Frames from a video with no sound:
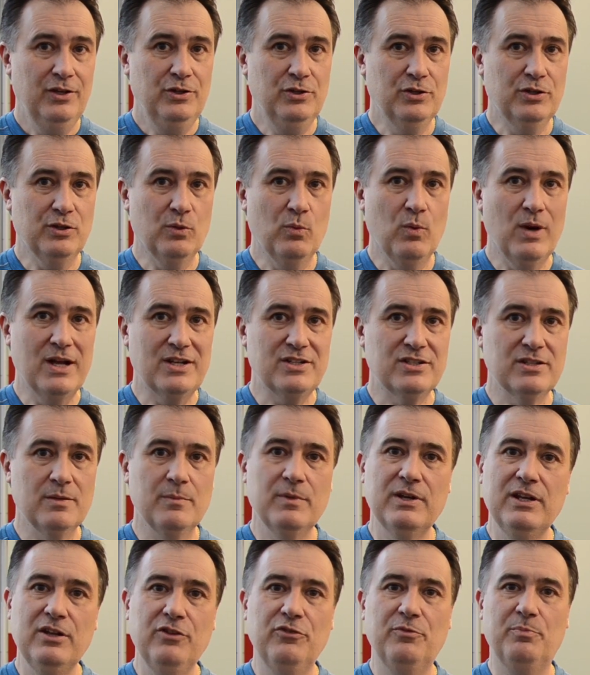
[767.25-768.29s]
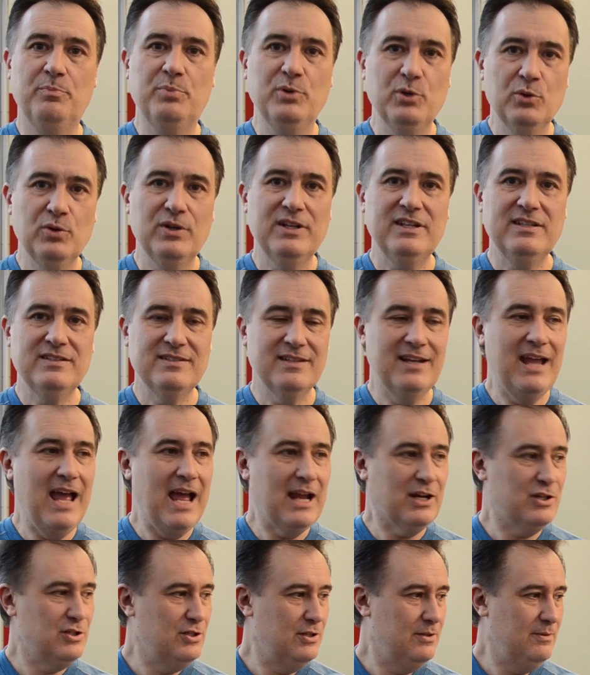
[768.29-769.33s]
You can watch some of these beauties in
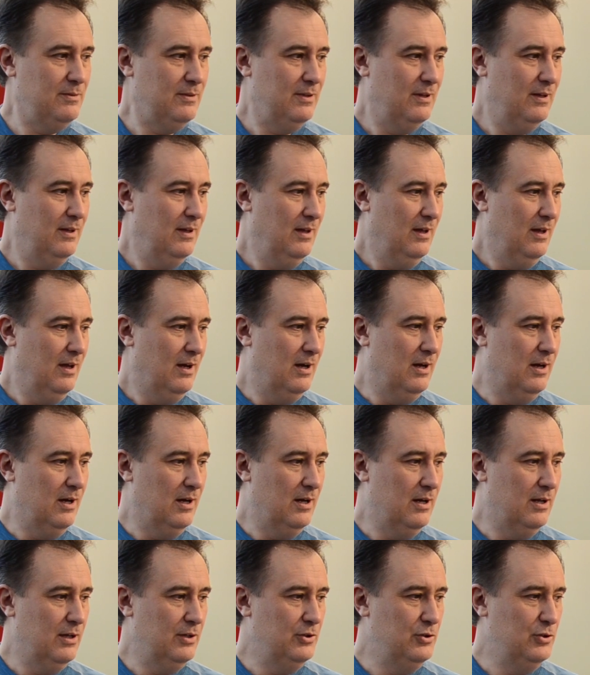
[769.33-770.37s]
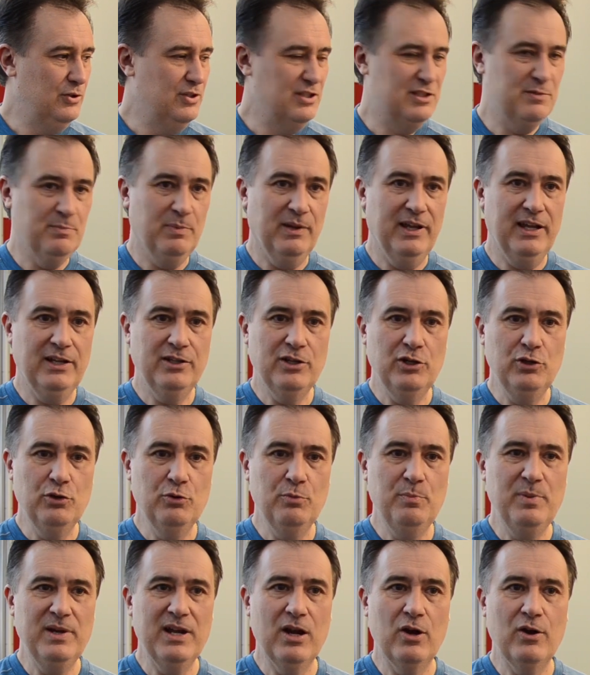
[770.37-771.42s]
action. They're displaying the
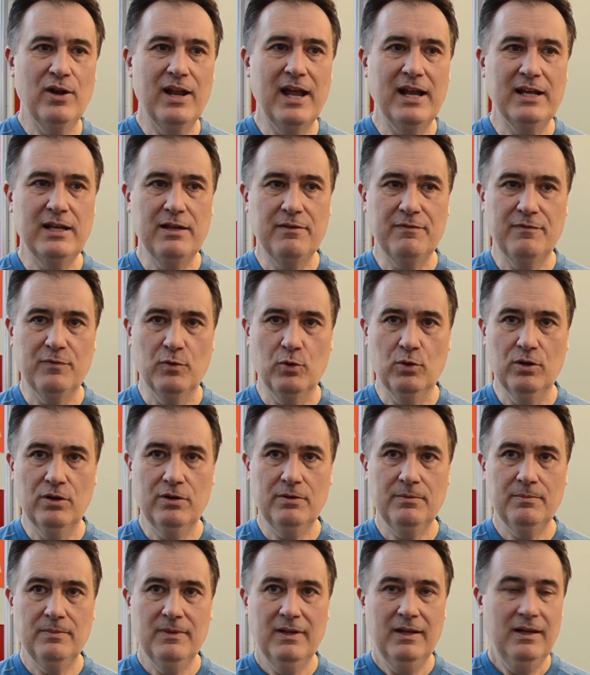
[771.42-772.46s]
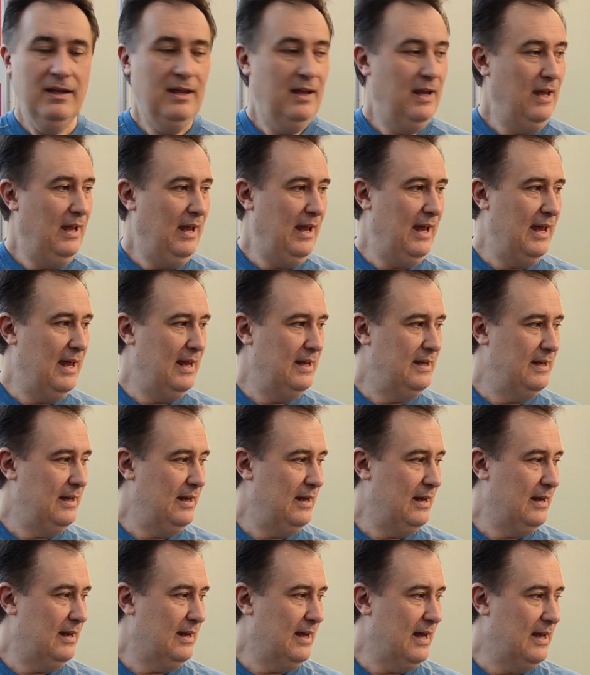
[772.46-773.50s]
new BR94, and
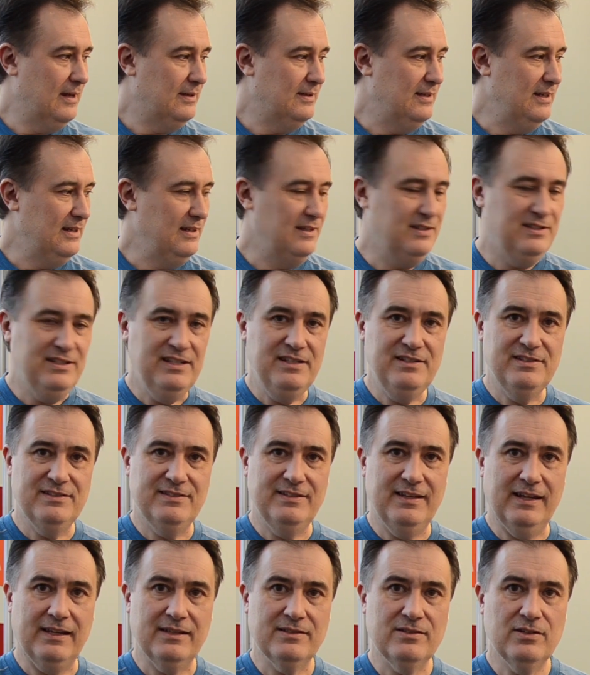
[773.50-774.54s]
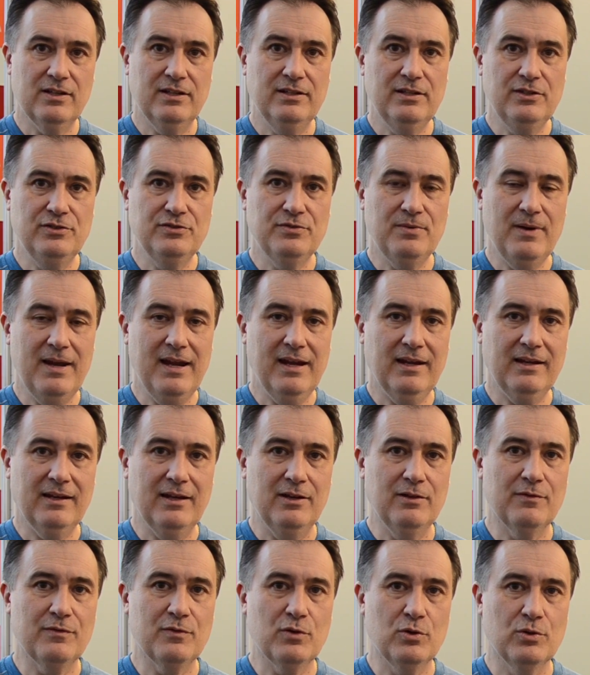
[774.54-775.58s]
they got the D6 on the track,
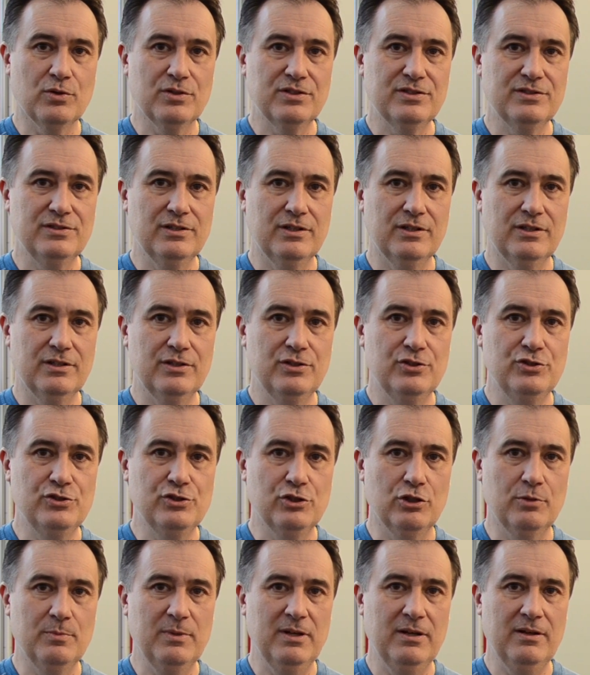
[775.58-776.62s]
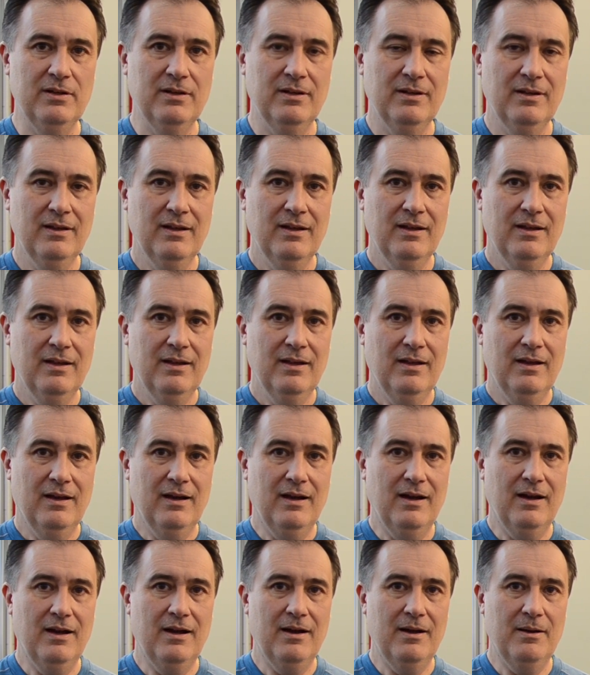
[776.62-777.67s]
and of course the German
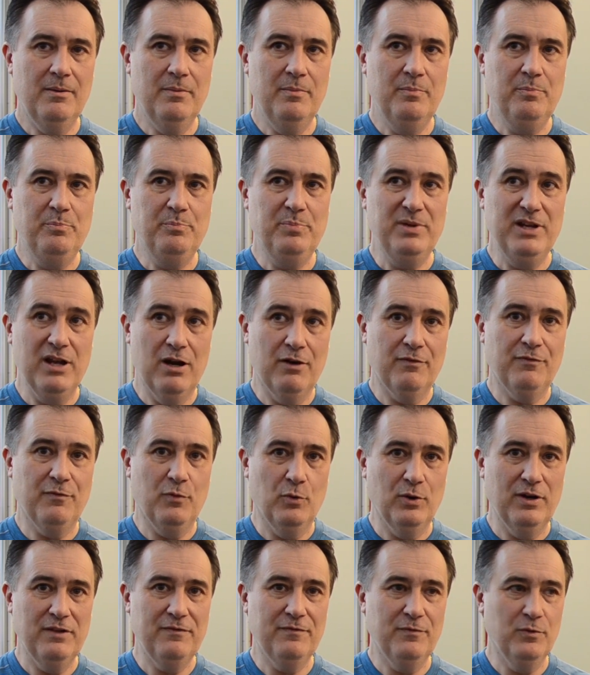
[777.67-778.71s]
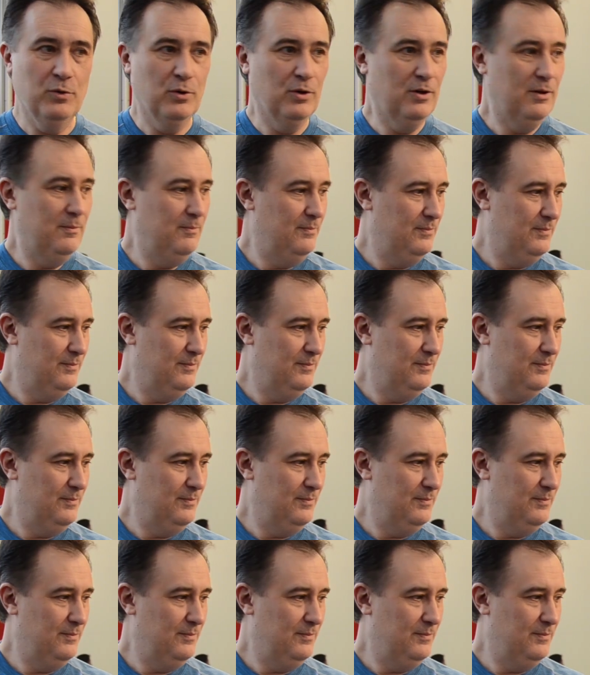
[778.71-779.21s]
BR44.